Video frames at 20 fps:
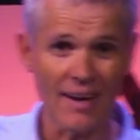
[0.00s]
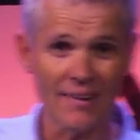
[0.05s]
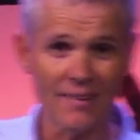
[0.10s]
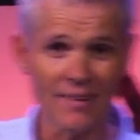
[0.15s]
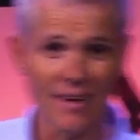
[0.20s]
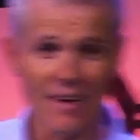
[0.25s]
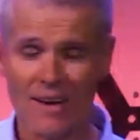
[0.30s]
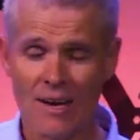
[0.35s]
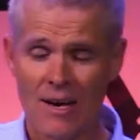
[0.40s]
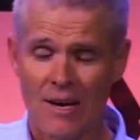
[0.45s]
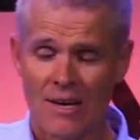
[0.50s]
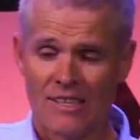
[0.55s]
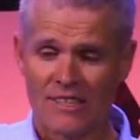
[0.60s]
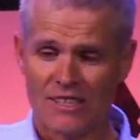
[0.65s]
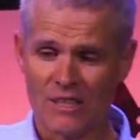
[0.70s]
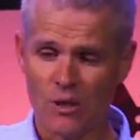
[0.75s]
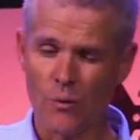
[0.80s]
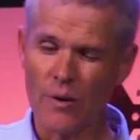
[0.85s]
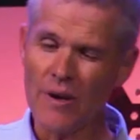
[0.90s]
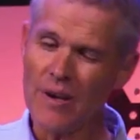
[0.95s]
And
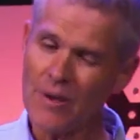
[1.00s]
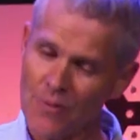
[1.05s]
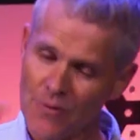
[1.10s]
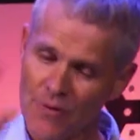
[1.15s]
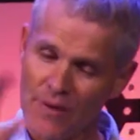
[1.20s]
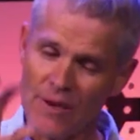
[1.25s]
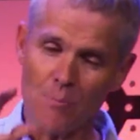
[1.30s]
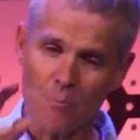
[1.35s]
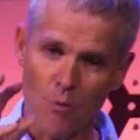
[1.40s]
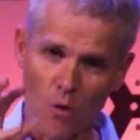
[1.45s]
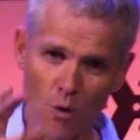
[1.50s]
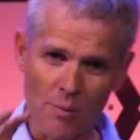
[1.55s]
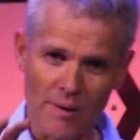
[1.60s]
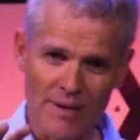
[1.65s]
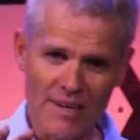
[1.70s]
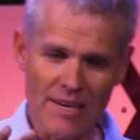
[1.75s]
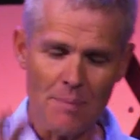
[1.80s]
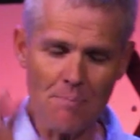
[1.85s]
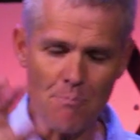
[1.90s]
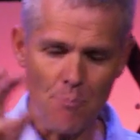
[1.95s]
so we think
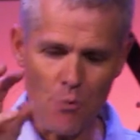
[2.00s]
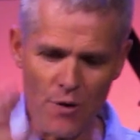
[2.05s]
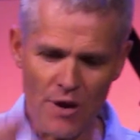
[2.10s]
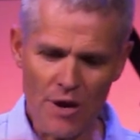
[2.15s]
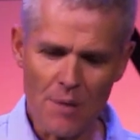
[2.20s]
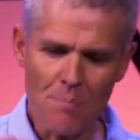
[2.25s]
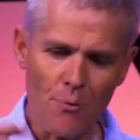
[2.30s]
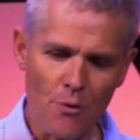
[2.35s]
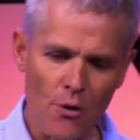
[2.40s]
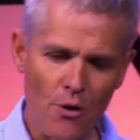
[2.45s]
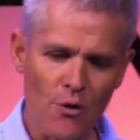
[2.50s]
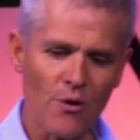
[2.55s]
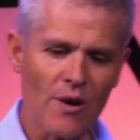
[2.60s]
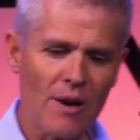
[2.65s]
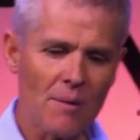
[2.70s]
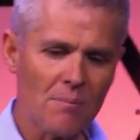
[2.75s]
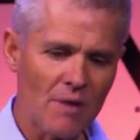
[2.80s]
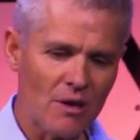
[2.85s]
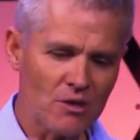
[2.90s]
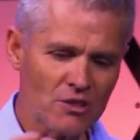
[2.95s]
probably he
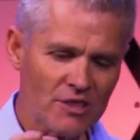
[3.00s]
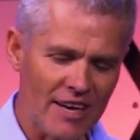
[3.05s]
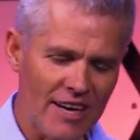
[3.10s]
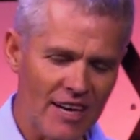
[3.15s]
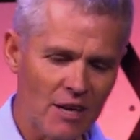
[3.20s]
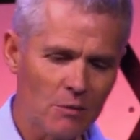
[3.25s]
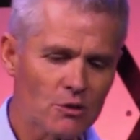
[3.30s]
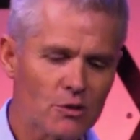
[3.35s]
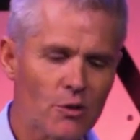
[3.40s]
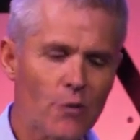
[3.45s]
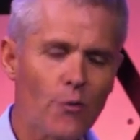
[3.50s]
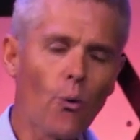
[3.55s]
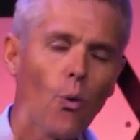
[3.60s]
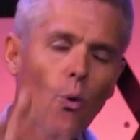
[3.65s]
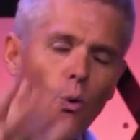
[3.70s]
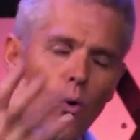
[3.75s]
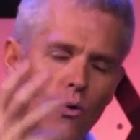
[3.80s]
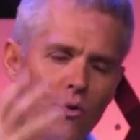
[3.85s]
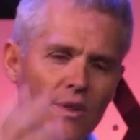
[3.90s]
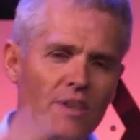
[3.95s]
pre-programmed those animals with
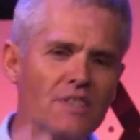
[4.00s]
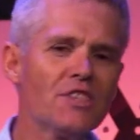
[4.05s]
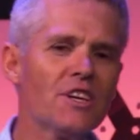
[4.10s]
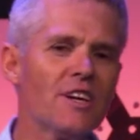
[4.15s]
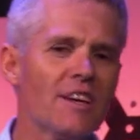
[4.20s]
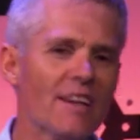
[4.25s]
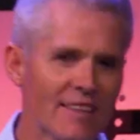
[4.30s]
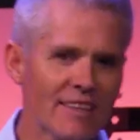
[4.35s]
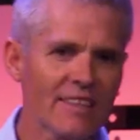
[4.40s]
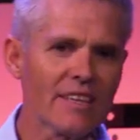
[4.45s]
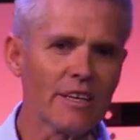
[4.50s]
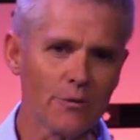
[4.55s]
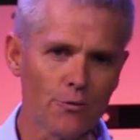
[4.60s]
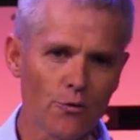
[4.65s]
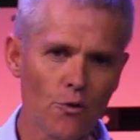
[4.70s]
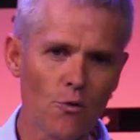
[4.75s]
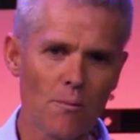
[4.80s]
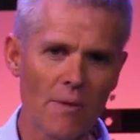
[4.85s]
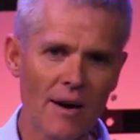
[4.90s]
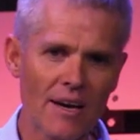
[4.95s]
all the genetic
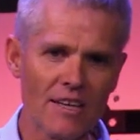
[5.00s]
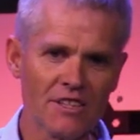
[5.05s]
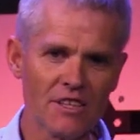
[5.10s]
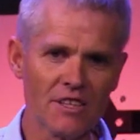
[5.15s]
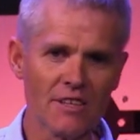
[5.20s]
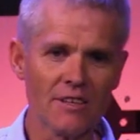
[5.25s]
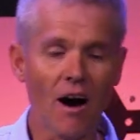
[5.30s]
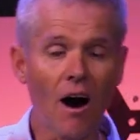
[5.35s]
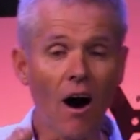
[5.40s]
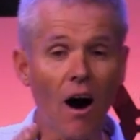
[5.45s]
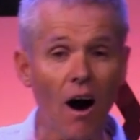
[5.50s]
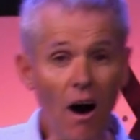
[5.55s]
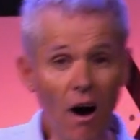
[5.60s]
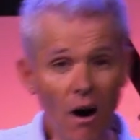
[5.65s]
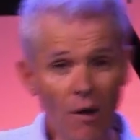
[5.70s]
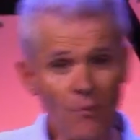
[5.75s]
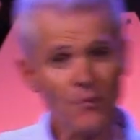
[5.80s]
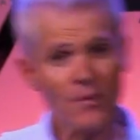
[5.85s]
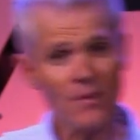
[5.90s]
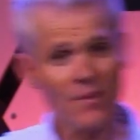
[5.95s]
information
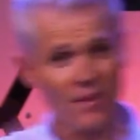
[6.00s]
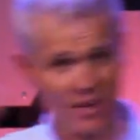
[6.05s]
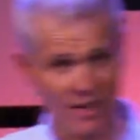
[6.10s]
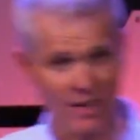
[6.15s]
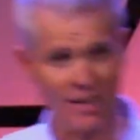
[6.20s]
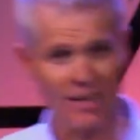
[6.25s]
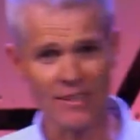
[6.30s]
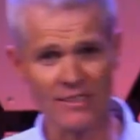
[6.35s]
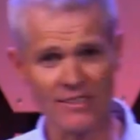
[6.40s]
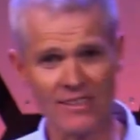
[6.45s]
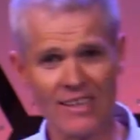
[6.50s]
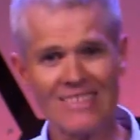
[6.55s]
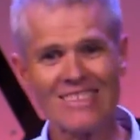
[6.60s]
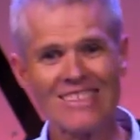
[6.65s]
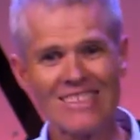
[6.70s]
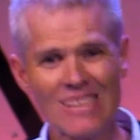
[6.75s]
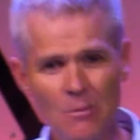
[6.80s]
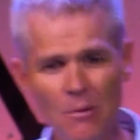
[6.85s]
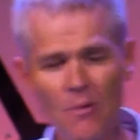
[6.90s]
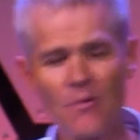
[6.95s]
after the curse
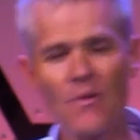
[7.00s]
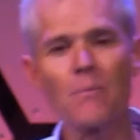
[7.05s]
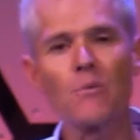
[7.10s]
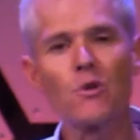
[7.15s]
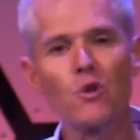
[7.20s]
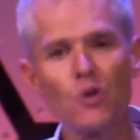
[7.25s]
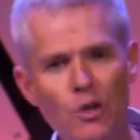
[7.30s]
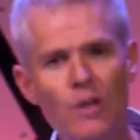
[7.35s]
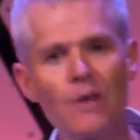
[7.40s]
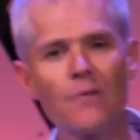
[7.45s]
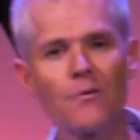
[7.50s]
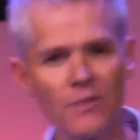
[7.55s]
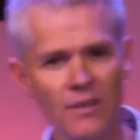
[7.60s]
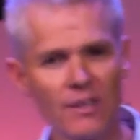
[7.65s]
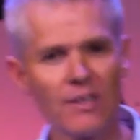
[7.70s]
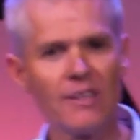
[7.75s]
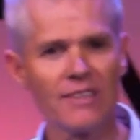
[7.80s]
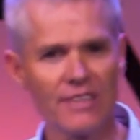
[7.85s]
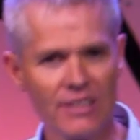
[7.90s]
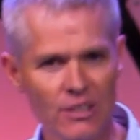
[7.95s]
that some of them could have
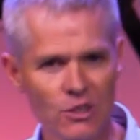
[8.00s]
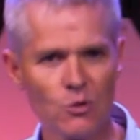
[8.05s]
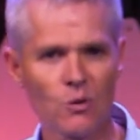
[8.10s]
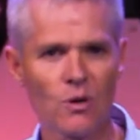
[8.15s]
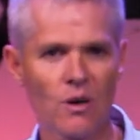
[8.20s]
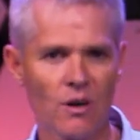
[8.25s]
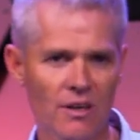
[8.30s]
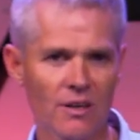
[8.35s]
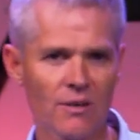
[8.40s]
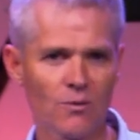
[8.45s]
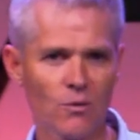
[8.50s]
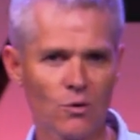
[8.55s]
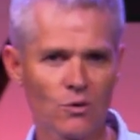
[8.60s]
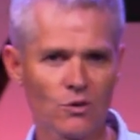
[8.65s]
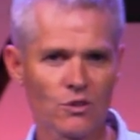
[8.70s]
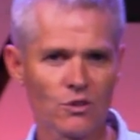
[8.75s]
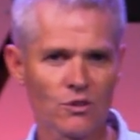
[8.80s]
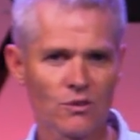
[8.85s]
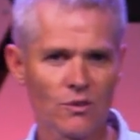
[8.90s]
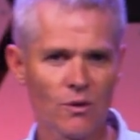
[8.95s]
turned into
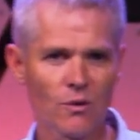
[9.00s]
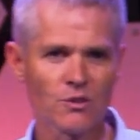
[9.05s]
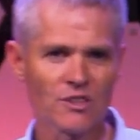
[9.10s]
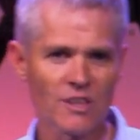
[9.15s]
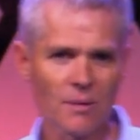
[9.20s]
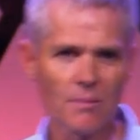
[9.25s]
carnivores, or